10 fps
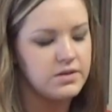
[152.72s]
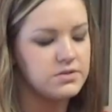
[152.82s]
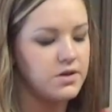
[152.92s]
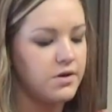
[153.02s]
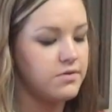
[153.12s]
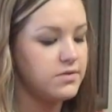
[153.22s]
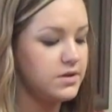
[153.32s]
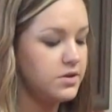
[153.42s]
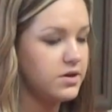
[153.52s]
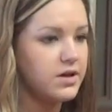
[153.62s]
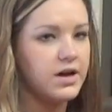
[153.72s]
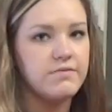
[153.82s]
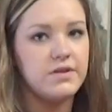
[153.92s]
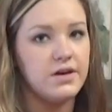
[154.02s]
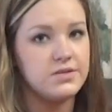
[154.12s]
So then you're going to
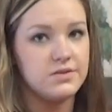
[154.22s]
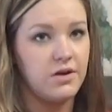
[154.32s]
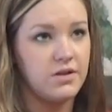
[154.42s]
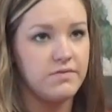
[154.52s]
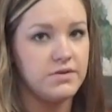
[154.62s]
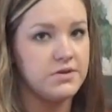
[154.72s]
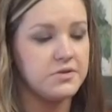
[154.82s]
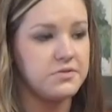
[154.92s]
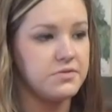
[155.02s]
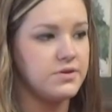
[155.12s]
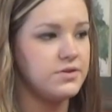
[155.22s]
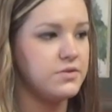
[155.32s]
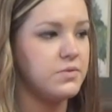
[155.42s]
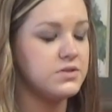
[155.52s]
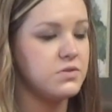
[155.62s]
have dust all over your cooler.
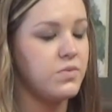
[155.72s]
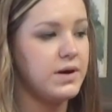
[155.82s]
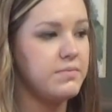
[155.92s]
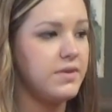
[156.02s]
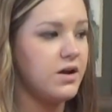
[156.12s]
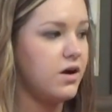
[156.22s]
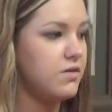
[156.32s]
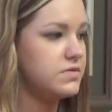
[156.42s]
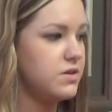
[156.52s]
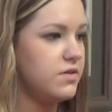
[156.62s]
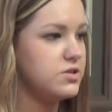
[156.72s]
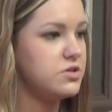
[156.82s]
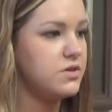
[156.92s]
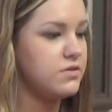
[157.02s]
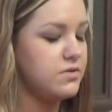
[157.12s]
You'll want to wipe that off so that
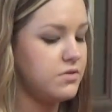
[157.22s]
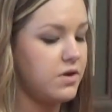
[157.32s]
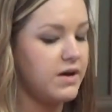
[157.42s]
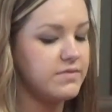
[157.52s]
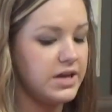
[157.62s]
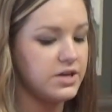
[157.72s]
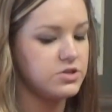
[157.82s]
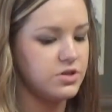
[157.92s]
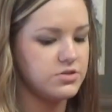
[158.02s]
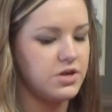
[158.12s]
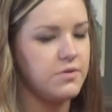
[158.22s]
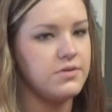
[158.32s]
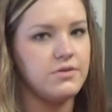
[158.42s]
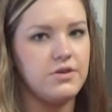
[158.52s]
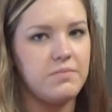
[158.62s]
you don't have texture showing
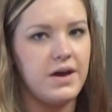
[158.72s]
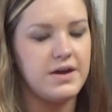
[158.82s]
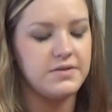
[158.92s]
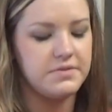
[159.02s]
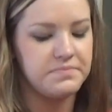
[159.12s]
through your paint.